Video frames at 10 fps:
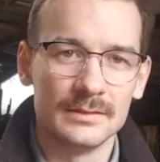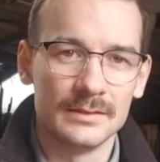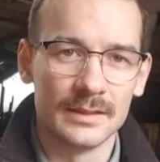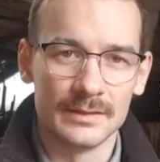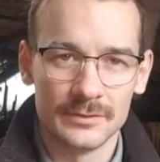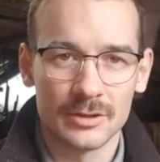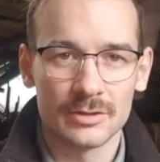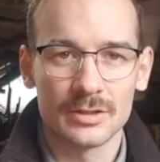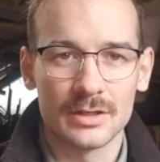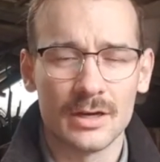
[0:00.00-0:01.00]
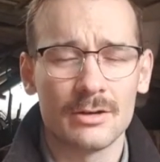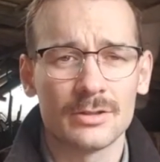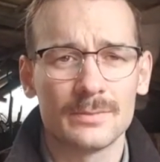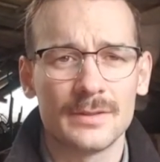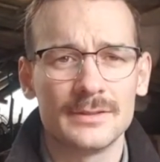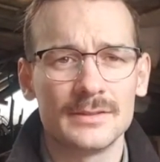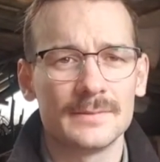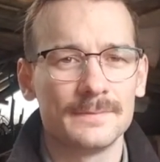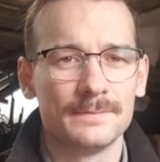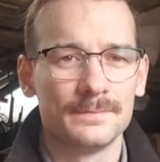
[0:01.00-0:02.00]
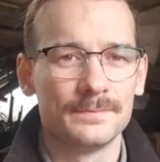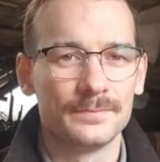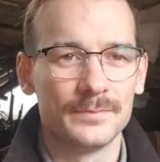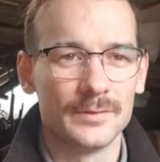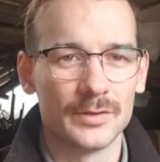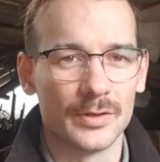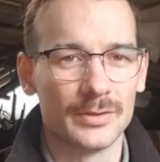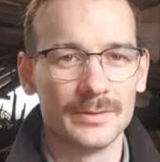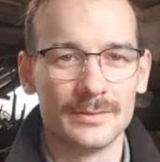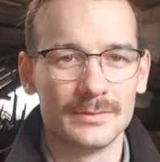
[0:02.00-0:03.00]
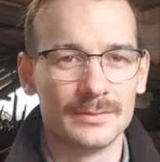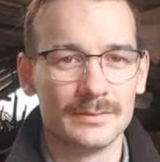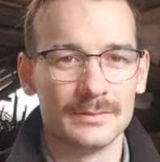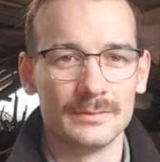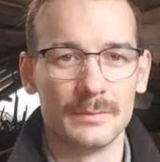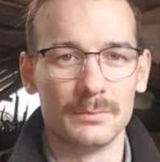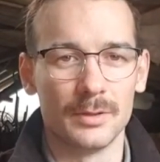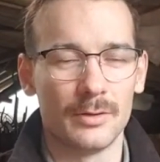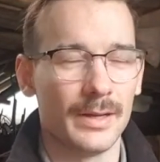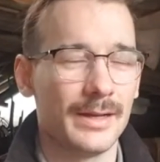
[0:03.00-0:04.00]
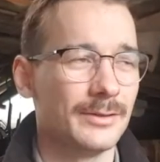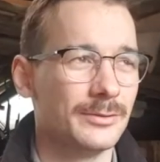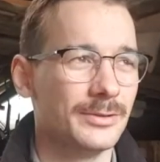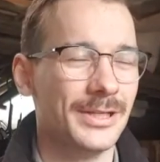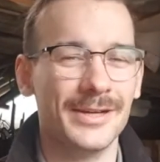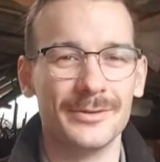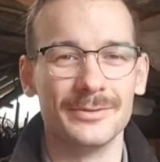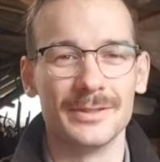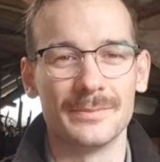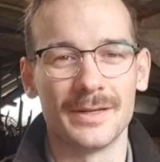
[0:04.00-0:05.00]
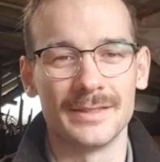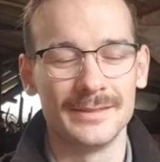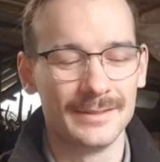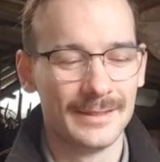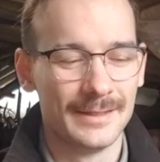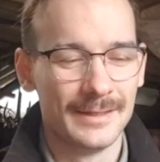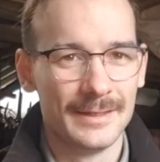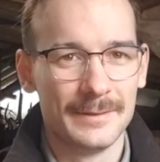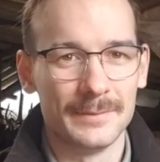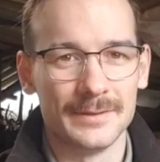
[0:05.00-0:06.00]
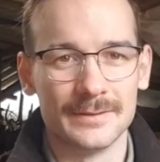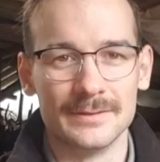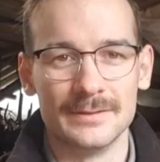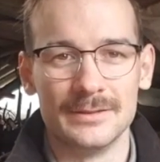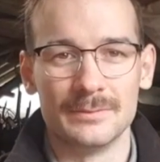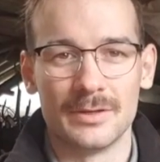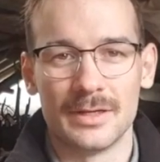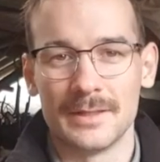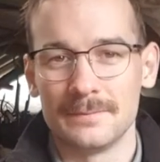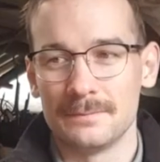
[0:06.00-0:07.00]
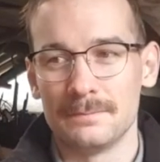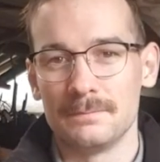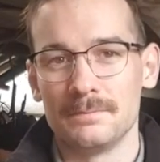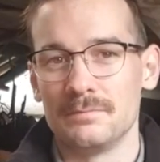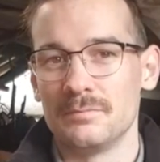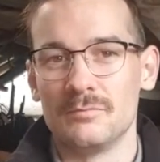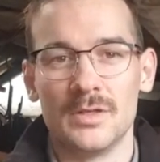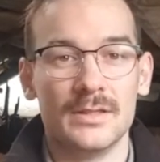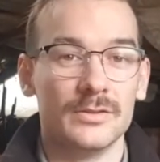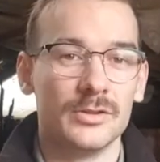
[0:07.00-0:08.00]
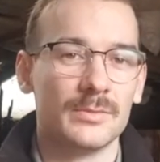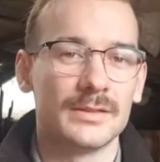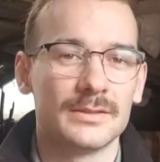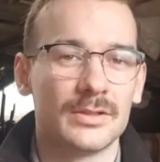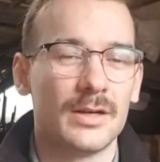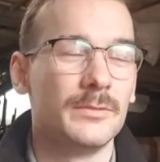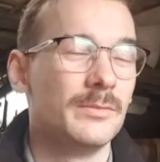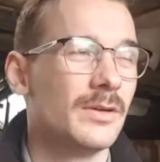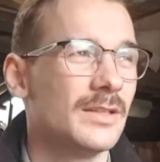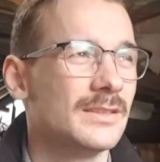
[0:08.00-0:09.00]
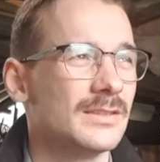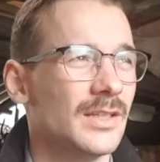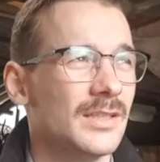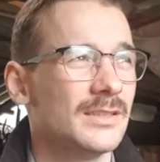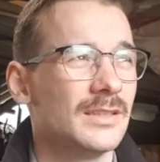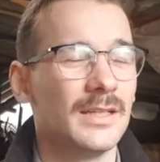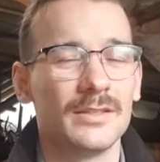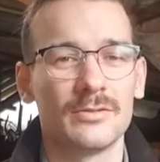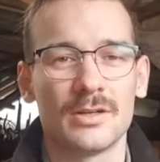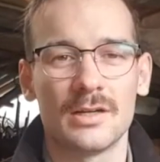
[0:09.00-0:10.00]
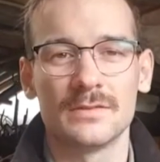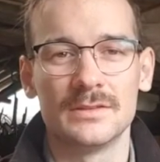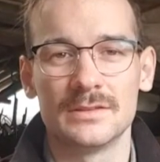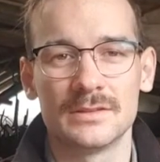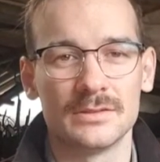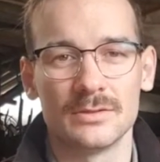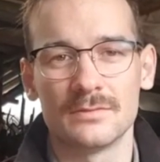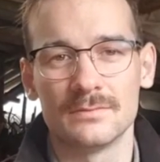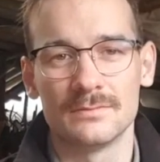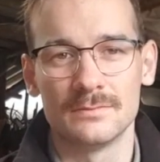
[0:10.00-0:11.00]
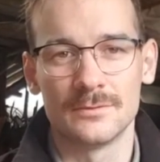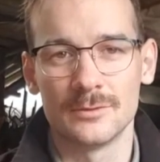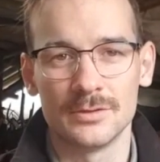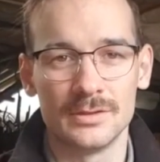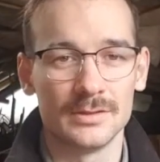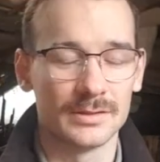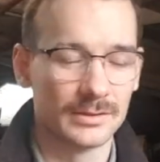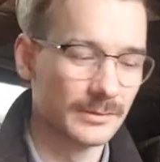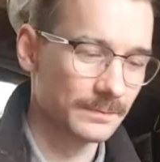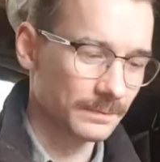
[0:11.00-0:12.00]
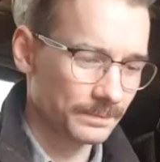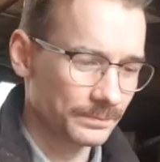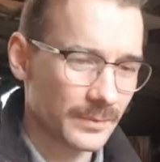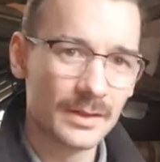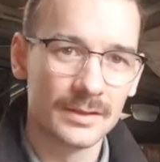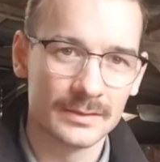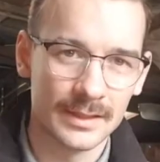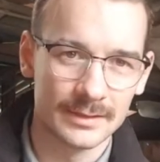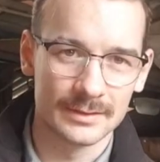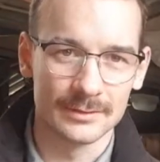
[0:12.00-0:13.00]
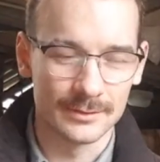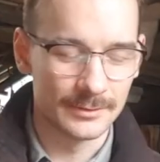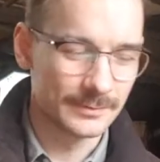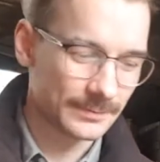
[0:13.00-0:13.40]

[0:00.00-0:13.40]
If you're on a budget, don't blow out all your money, because you might, in 2 months' time, you might decide that Leathercraft is just not for you. So take it slow.